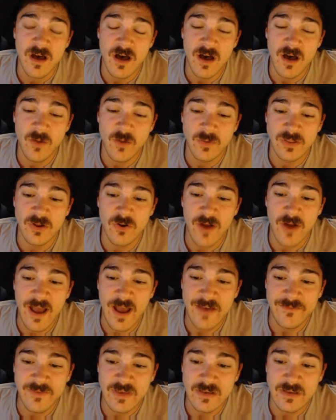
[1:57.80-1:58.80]
with the
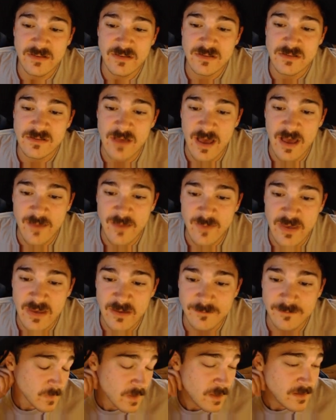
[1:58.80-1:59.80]
graphics, I
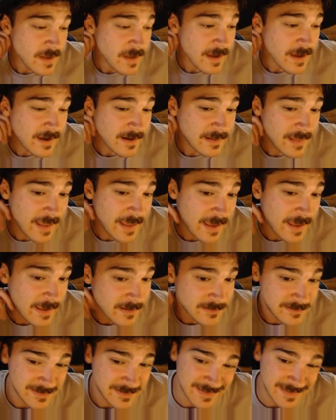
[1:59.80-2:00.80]
mean, not gonna
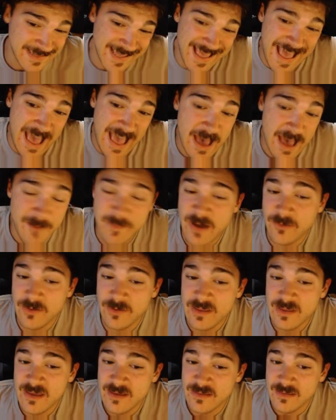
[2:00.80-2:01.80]
lie, I'm not
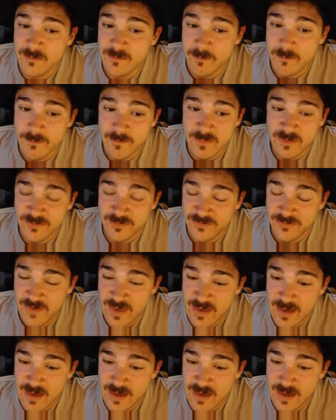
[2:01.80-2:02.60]
really the fan.